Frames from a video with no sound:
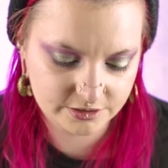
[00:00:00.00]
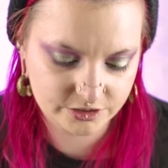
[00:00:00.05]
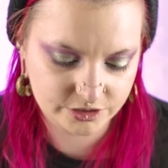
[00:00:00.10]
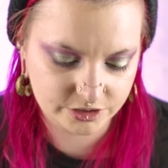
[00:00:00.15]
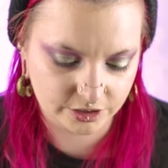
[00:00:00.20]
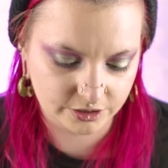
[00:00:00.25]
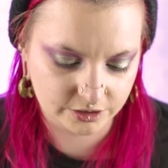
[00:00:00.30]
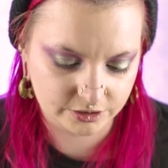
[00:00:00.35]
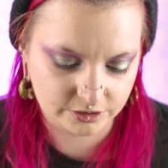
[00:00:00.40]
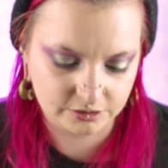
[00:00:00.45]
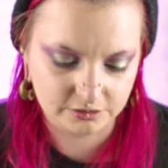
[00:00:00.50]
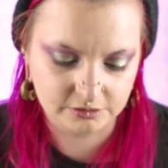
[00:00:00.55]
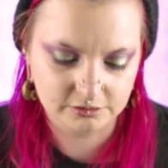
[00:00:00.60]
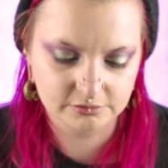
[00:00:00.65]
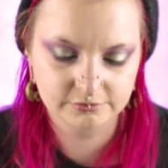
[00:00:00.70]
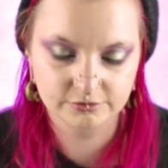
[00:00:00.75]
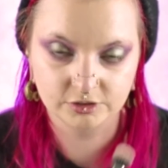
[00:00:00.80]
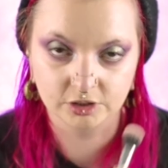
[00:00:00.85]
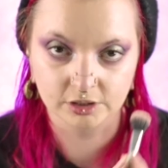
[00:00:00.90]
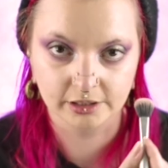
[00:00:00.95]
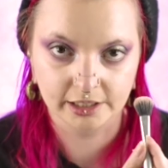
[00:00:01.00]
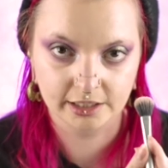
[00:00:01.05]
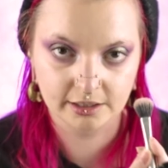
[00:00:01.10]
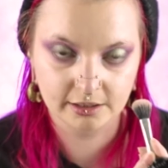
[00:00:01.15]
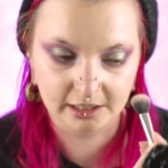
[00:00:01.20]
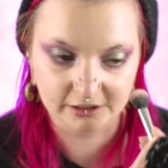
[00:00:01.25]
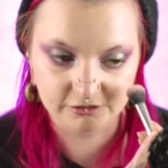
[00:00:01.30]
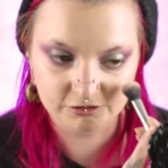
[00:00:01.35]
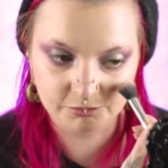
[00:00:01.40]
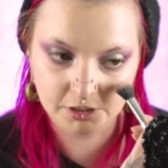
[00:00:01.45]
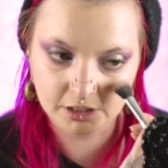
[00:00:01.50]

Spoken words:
So if you like Clive